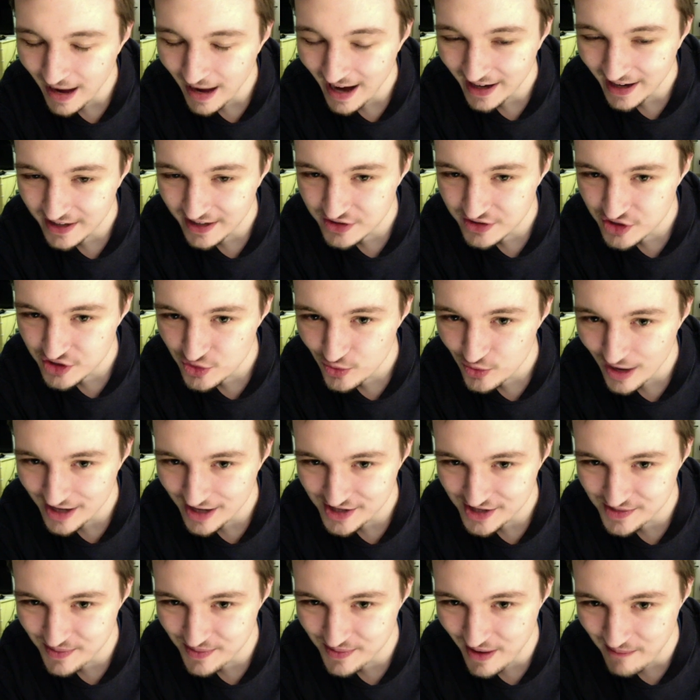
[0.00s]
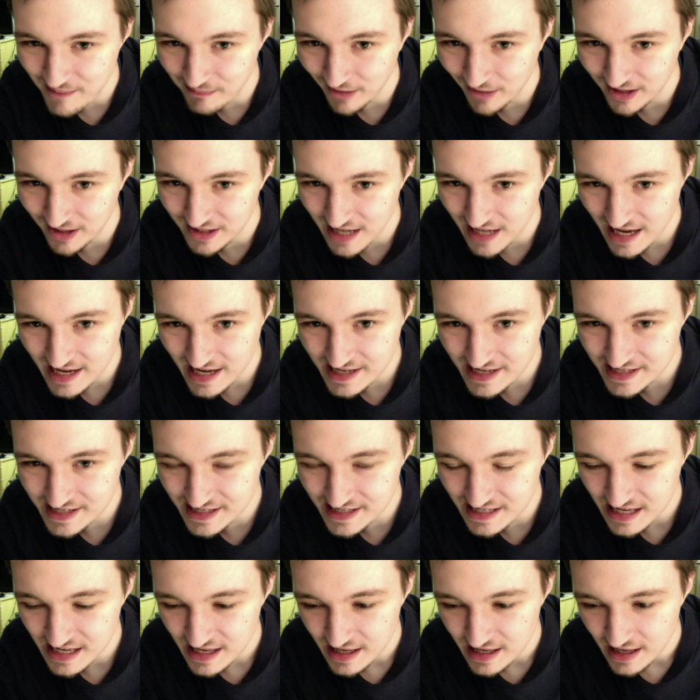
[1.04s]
back to X Men Mondays,